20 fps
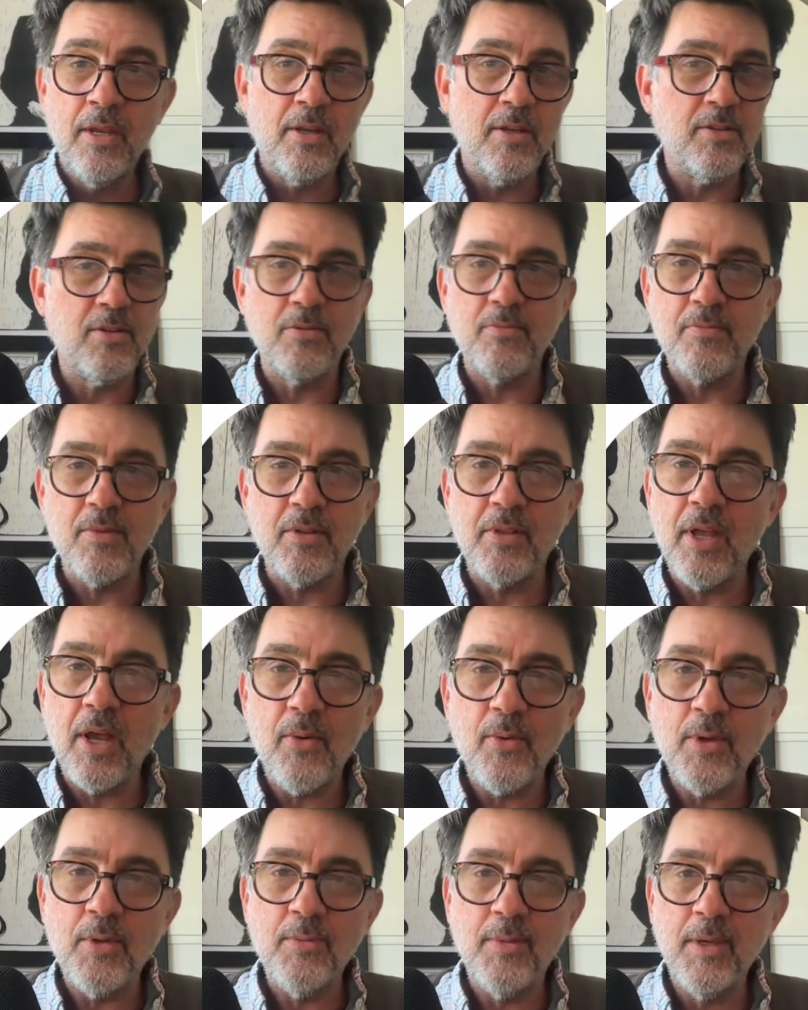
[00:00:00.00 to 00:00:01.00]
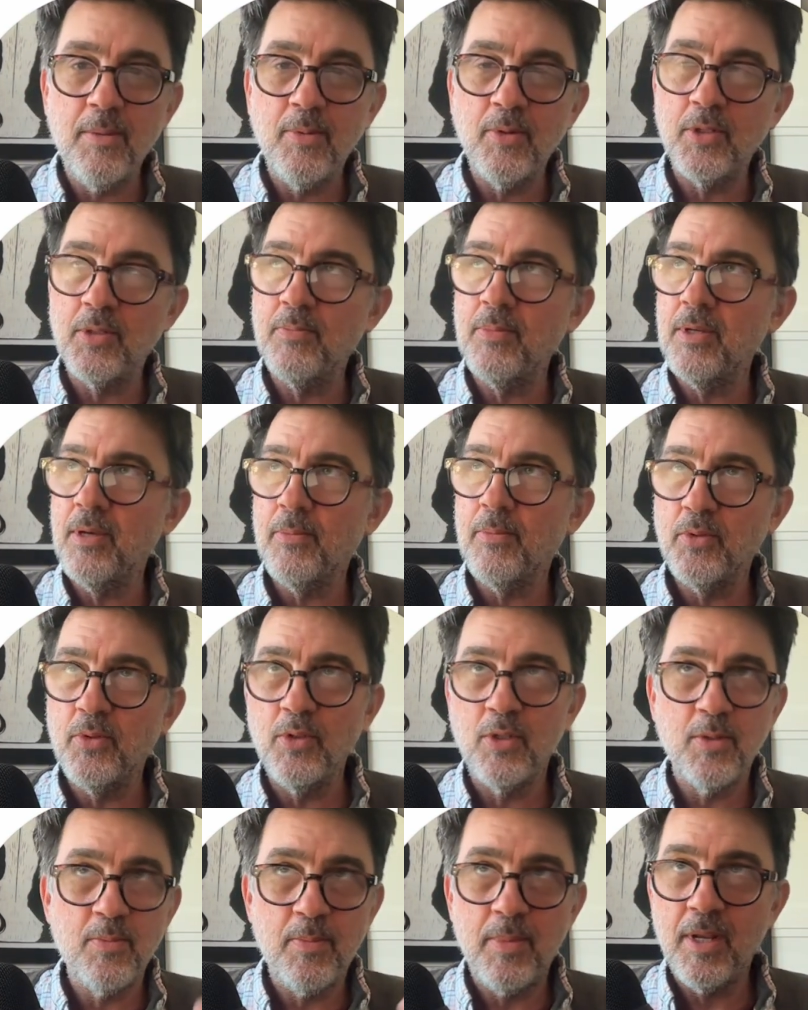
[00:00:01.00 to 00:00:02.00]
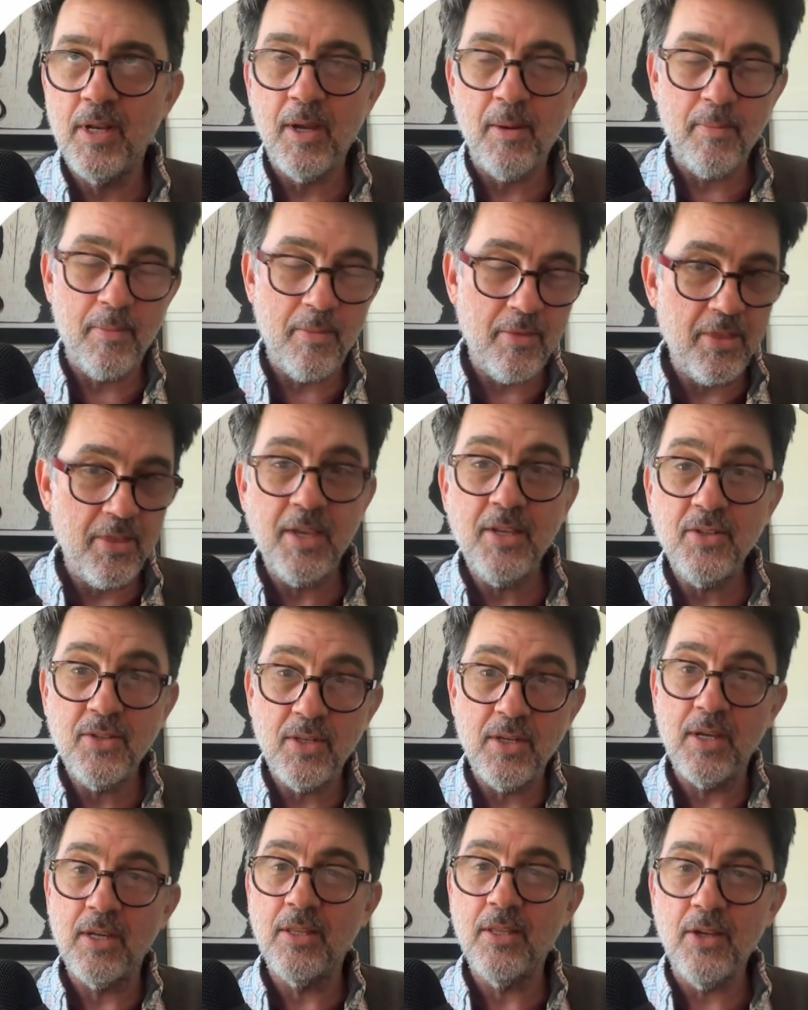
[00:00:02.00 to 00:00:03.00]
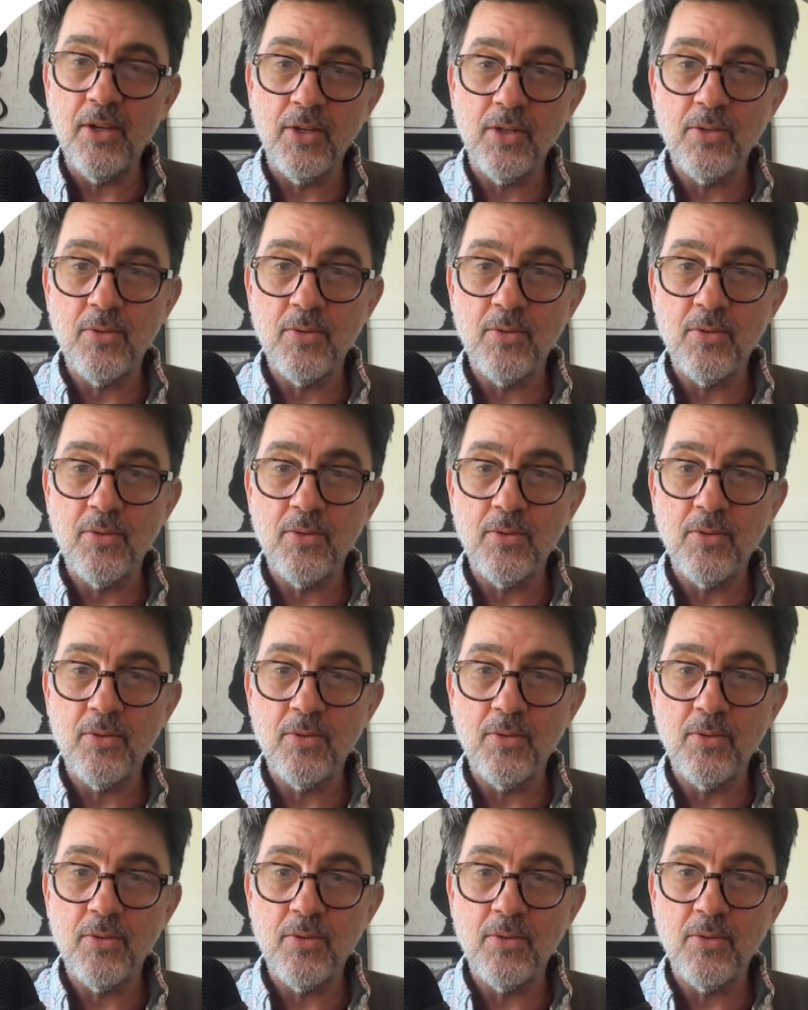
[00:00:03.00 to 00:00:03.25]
is allowing people to be able to spin up things like this,